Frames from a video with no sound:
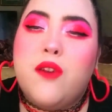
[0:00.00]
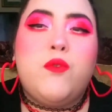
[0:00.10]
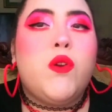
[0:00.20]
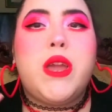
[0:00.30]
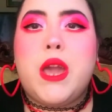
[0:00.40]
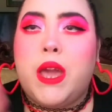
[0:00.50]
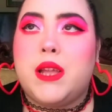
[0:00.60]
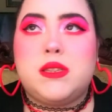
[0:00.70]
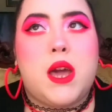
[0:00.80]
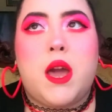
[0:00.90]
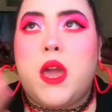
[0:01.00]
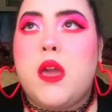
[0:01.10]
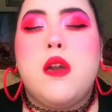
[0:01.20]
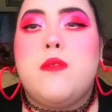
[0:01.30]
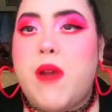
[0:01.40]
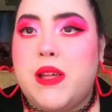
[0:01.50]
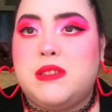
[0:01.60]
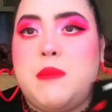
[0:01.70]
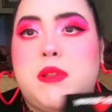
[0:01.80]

Very anti-Valentine.